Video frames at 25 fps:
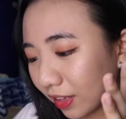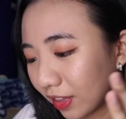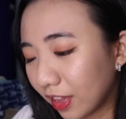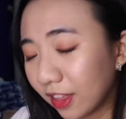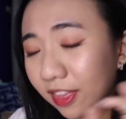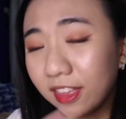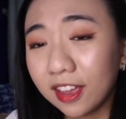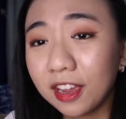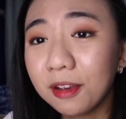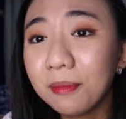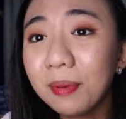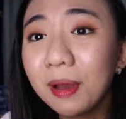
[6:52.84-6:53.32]

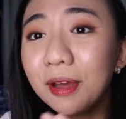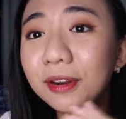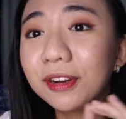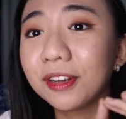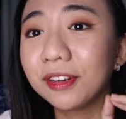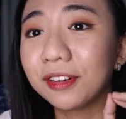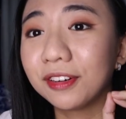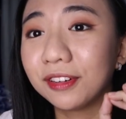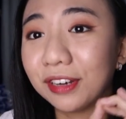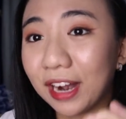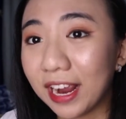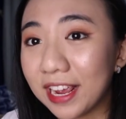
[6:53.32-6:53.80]
The thing about
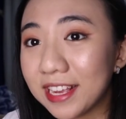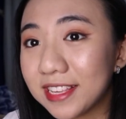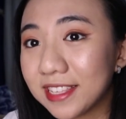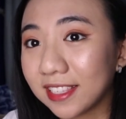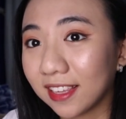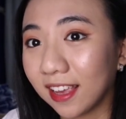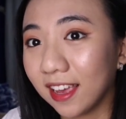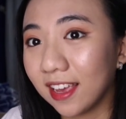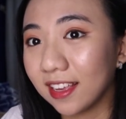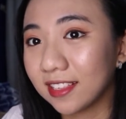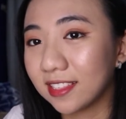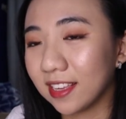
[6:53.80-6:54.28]

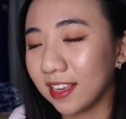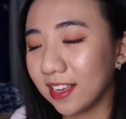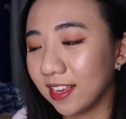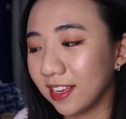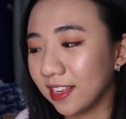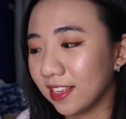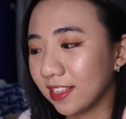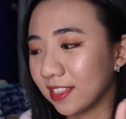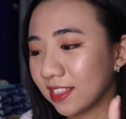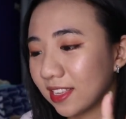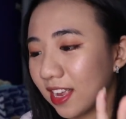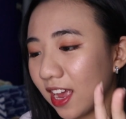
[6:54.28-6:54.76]
rice cakes
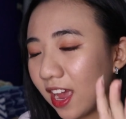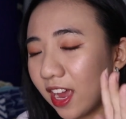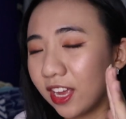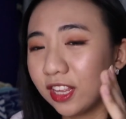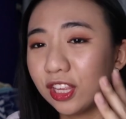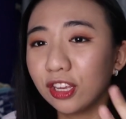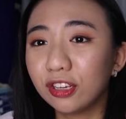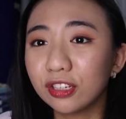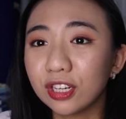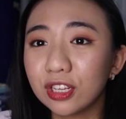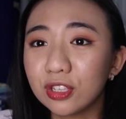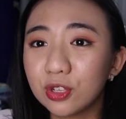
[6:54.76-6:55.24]
is,
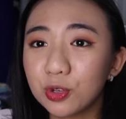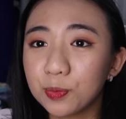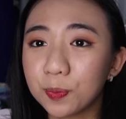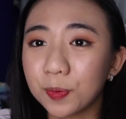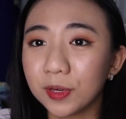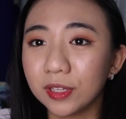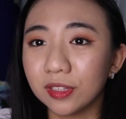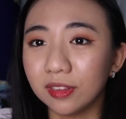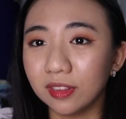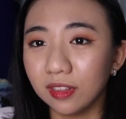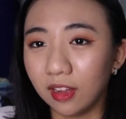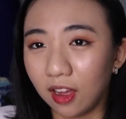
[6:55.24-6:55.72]
hindi ko siya
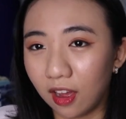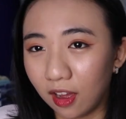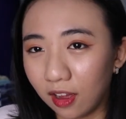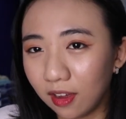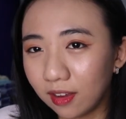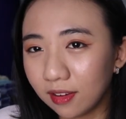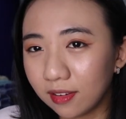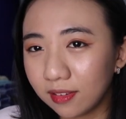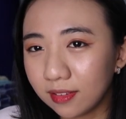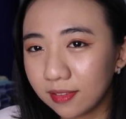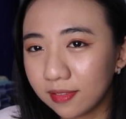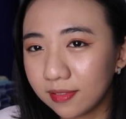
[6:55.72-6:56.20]
super
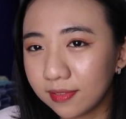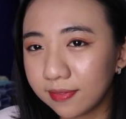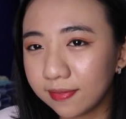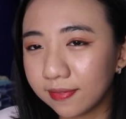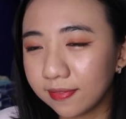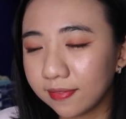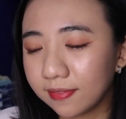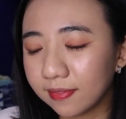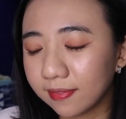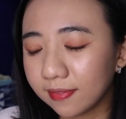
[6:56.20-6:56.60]
love